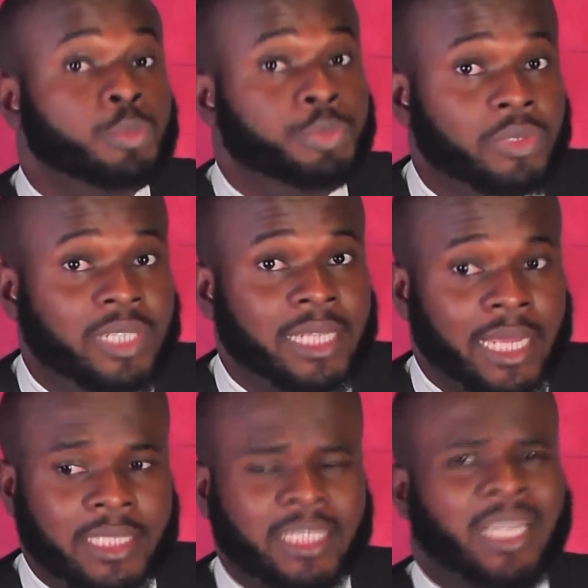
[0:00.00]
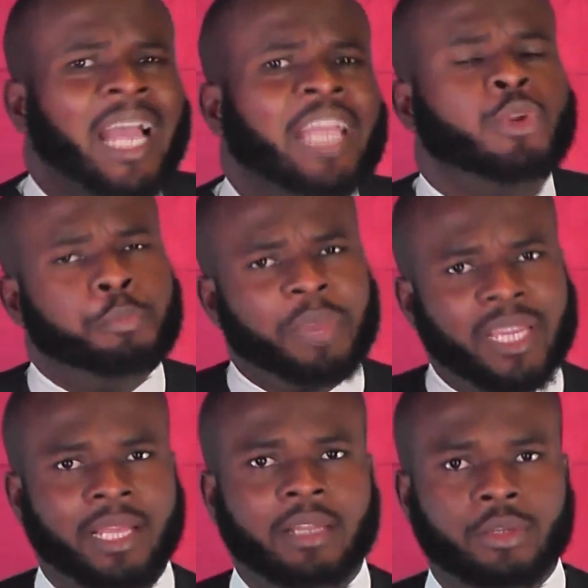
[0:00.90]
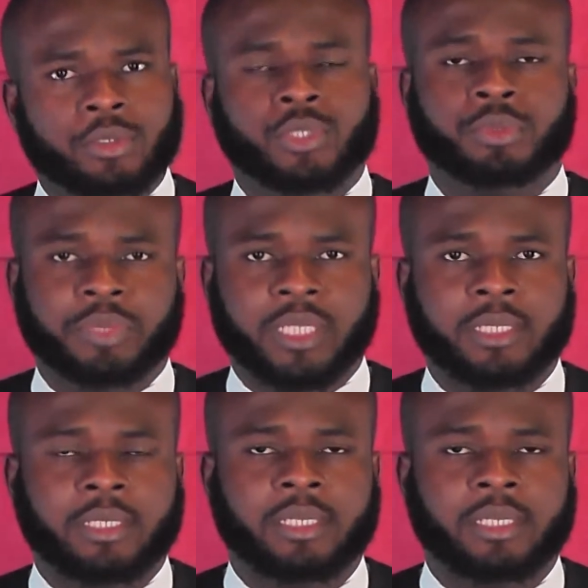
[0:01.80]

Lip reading: old building that is there, and you make that known to me